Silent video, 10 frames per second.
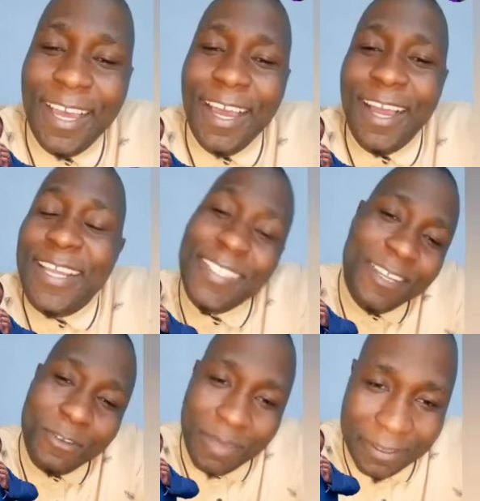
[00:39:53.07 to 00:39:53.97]
Listen
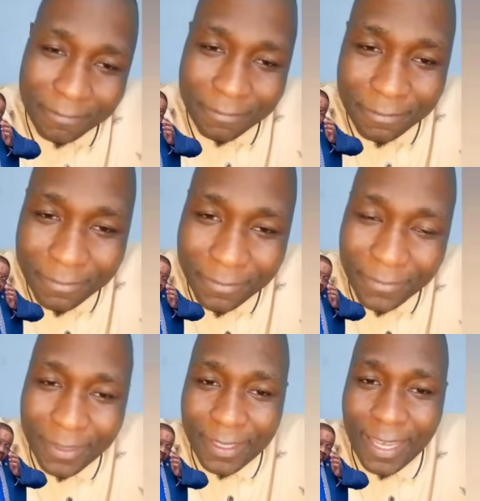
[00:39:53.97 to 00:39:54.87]
to me.
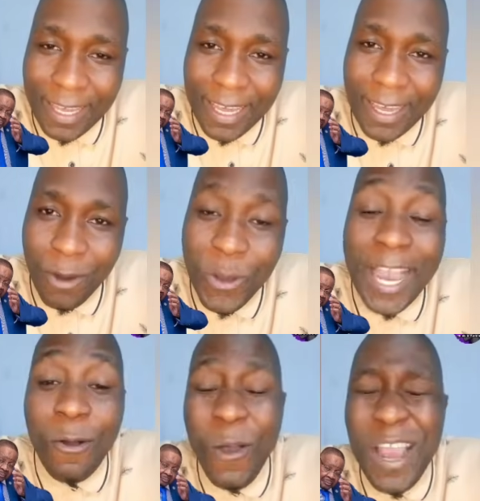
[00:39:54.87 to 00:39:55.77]
We
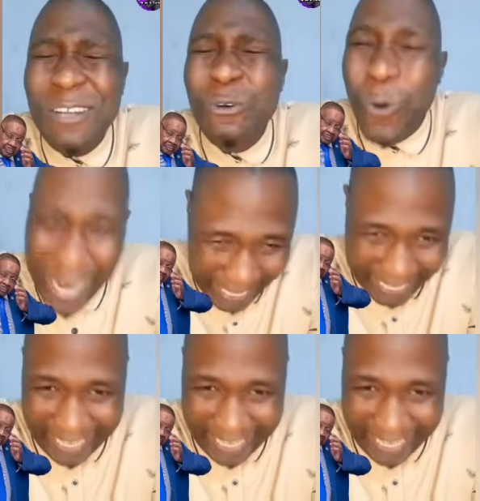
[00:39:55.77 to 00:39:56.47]
are going to work.